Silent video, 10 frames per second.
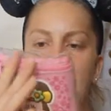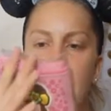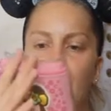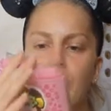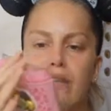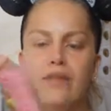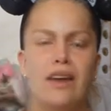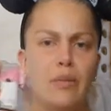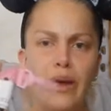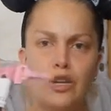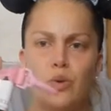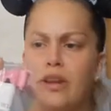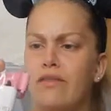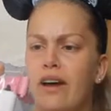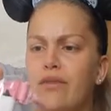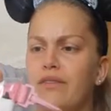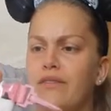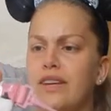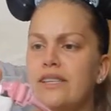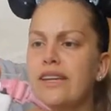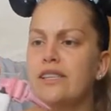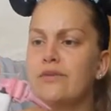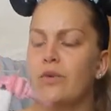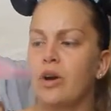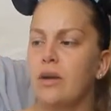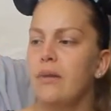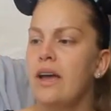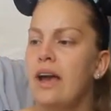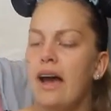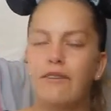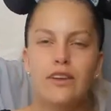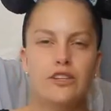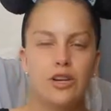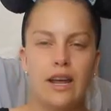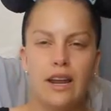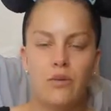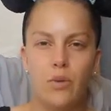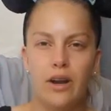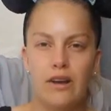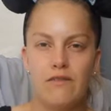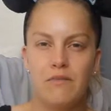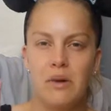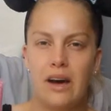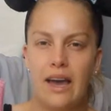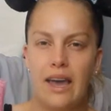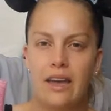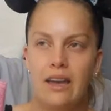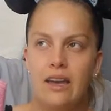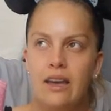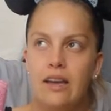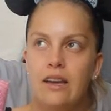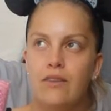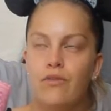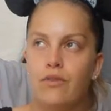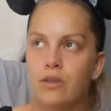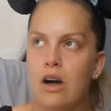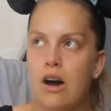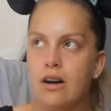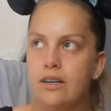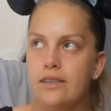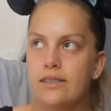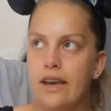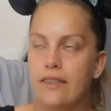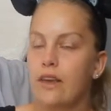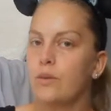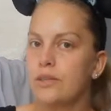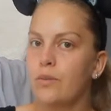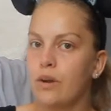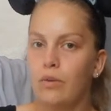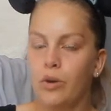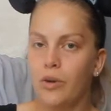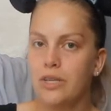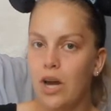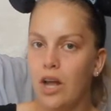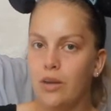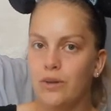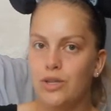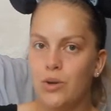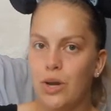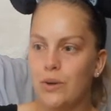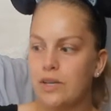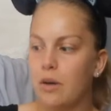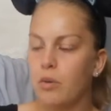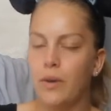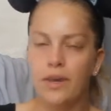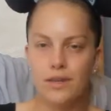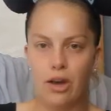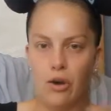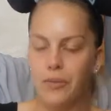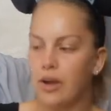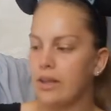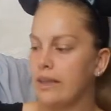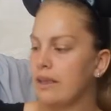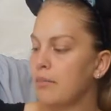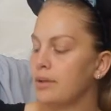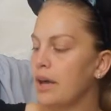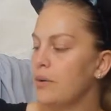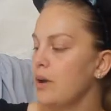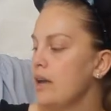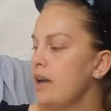and I think I paid 25 or 50 cents for him. I featured it in one of my vlogs. I think it was the one where we went to Hollywood Studios a couple weeks ago. I'll link that below.